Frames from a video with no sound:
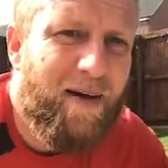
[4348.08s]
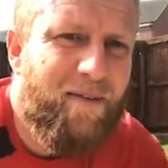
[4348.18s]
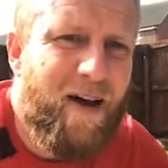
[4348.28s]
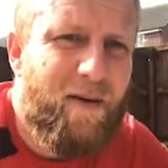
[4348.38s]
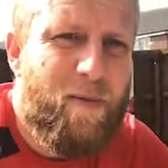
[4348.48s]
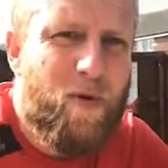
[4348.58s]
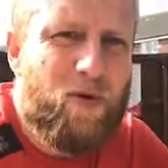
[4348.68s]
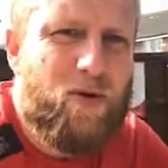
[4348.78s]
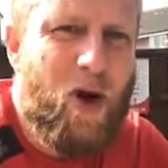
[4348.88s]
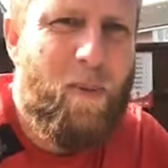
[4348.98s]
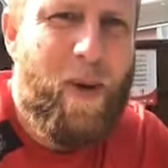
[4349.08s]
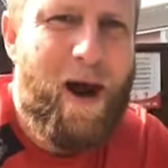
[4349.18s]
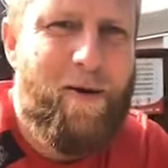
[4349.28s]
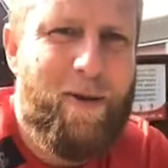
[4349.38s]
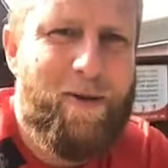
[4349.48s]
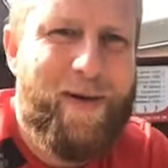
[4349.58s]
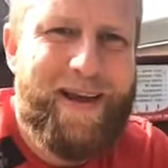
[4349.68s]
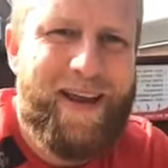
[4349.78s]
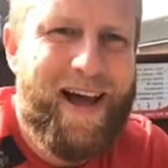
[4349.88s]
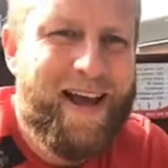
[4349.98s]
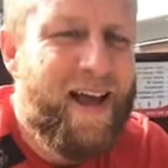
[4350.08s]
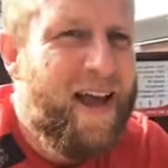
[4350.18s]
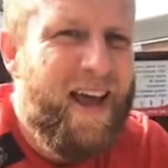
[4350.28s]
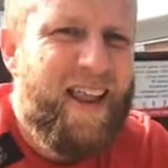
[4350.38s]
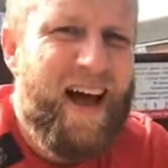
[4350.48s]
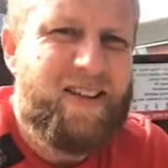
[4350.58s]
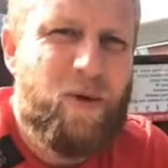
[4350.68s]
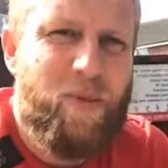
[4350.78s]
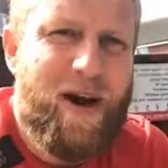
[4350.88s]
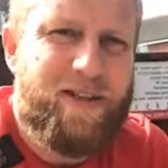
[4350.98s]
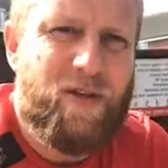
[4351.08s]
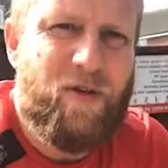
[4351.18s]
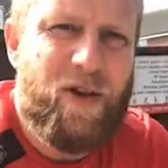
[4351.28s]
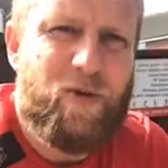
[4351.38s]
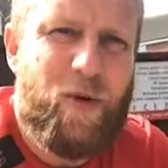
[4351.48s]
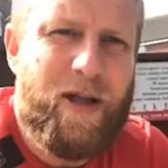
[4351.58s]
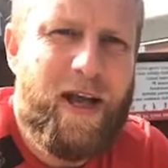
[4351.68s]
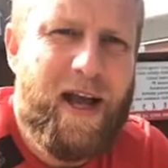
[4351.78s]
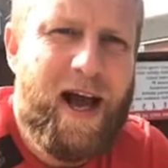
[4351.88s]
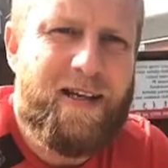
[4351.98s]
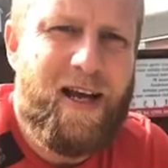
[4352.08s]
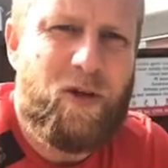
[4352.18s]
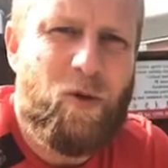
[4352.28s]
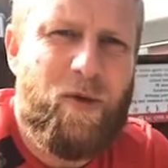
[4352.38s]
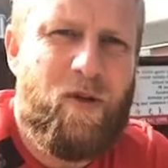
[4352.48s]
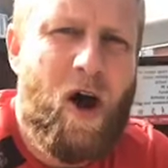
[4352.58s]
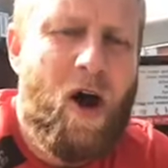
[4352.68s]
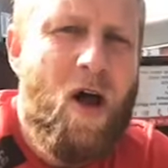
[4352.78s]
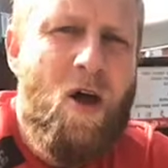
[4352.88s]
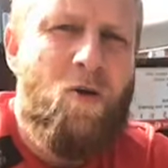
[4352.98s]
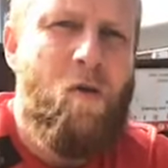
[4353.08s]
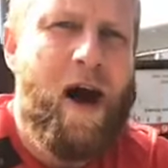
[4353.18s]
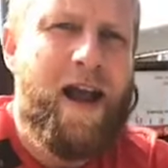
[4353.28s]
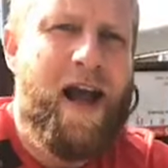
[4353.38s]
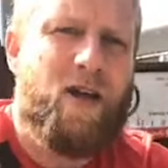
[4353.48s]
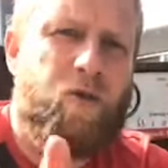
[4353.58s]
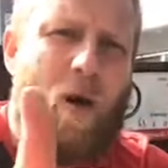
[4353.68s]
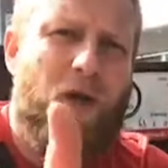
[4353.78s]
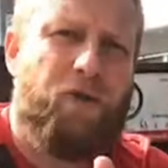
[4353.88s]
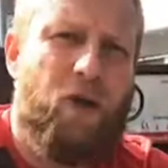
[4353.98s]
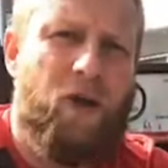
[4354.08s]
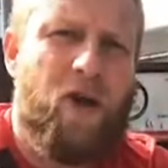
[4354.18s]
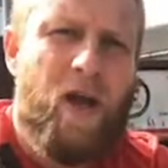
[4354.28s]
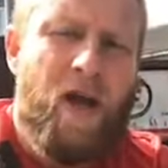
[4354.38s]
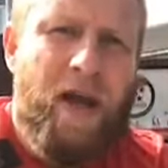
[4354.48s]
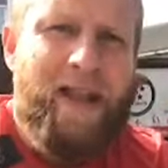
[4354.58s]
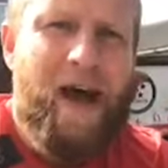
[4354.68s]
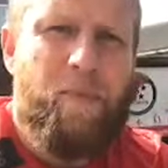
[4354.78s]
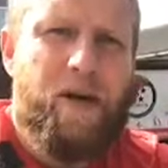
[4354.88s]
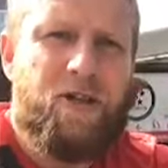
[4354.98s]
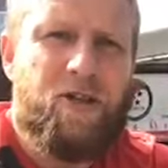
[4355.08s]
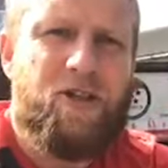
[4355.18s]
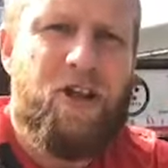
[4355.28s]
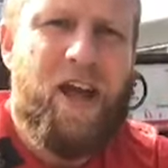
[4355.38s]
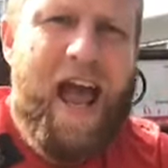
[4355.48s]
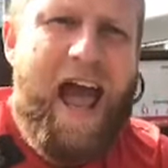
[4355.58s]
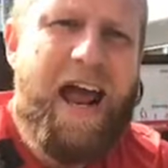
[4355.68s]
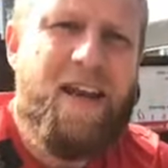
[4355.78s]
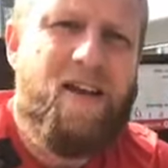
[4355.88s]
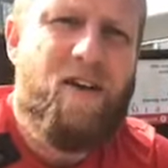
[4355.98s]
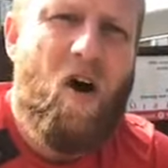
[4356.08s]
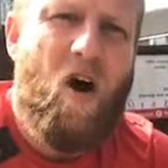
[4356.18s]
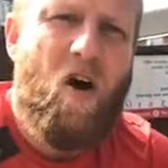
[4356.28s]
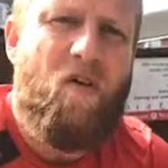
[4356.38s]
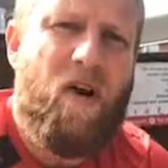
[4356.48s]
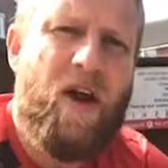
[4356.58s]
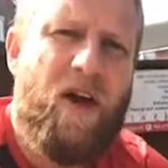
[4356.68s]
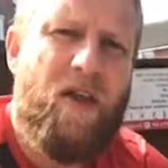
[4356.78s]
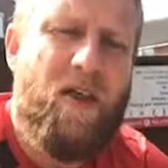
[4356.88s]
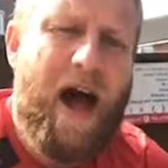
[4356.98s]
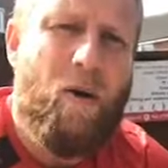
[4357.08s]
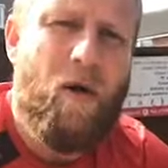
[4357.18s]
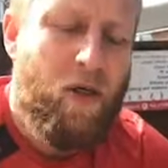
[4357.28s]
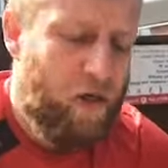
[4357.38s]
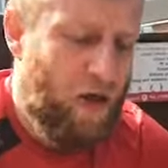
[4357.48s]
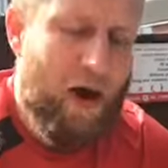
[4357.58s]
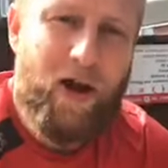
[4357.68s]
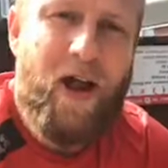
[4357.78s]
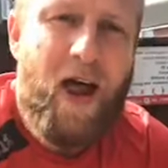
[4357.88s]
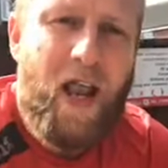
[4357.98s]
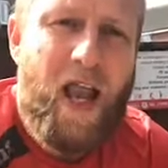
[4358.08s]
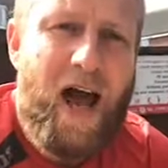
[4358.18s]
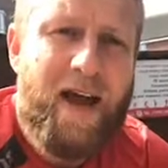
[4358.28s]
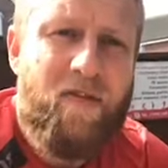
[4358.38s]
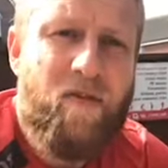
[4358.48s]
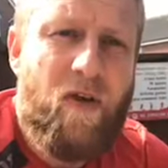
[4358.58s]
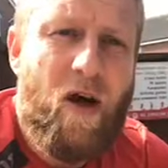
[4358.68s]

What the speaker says: Very much not better on the weaker leg. That's the practice for this week then, guys. That's what we've got. Right, guys, well done. That brings us to the end of our third live